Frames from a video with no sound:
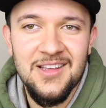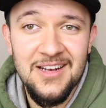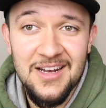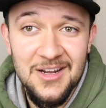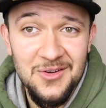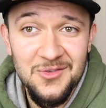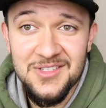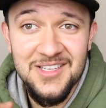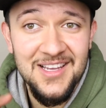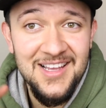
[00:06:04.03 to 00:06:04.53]
And
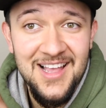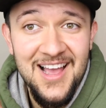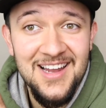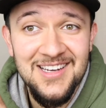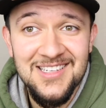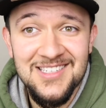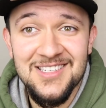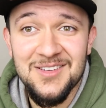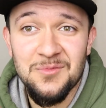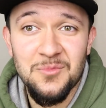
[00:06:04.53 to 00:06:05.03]
I was like,
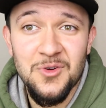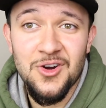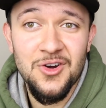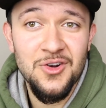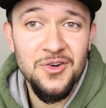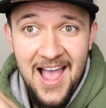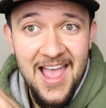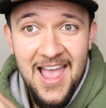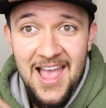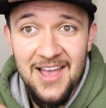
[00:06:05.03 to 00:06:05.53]
honestly,
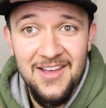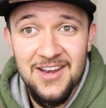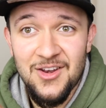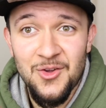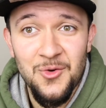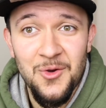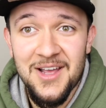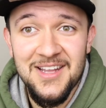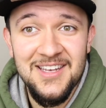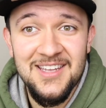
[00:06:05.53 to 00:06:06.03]
bro, I had
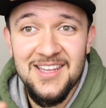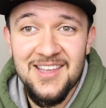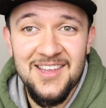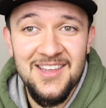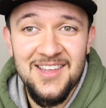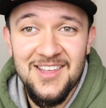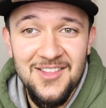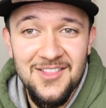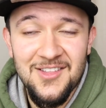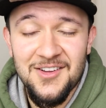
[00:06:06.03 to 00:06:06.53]
no idea
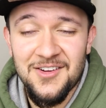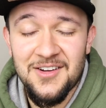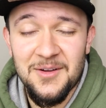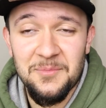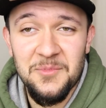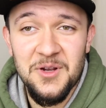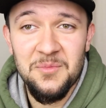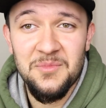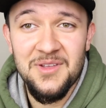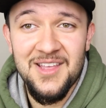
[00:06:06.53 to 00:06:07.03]
either. I'm
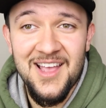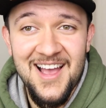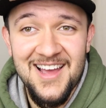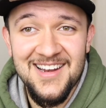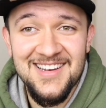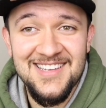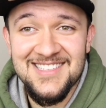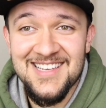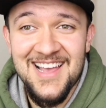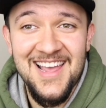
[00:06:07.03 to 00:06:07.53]
gonna be
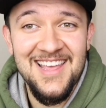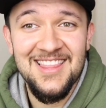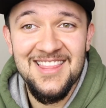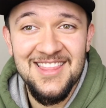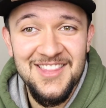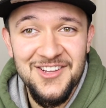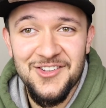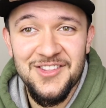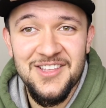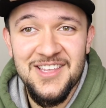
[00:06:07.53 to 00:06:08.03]
honest, I
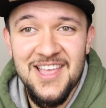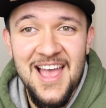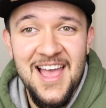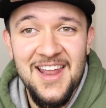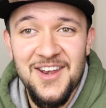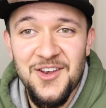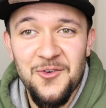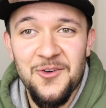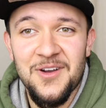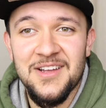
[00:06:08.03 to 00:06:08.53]
literally
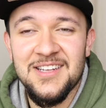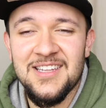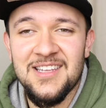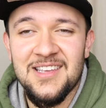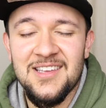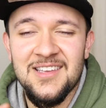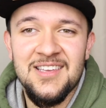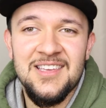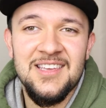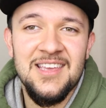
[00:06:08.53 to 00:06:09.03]
had no
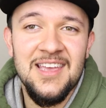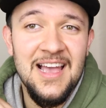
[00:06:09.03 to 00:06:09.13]
idea.